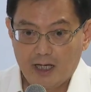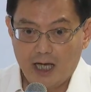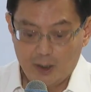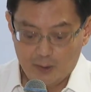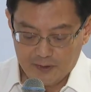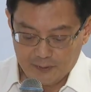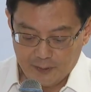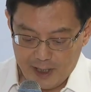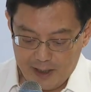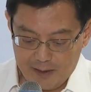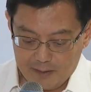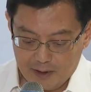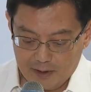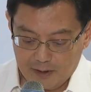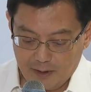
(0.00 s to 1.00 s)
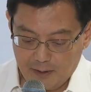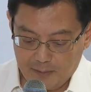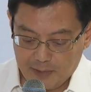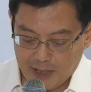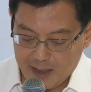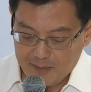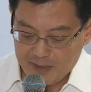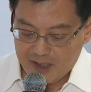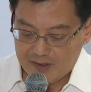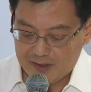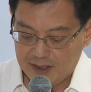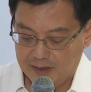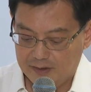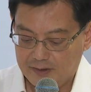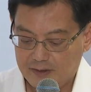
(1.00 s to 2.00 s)
Our three prime
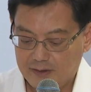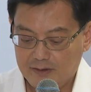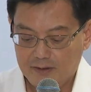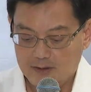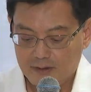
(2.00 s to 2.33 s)
ministers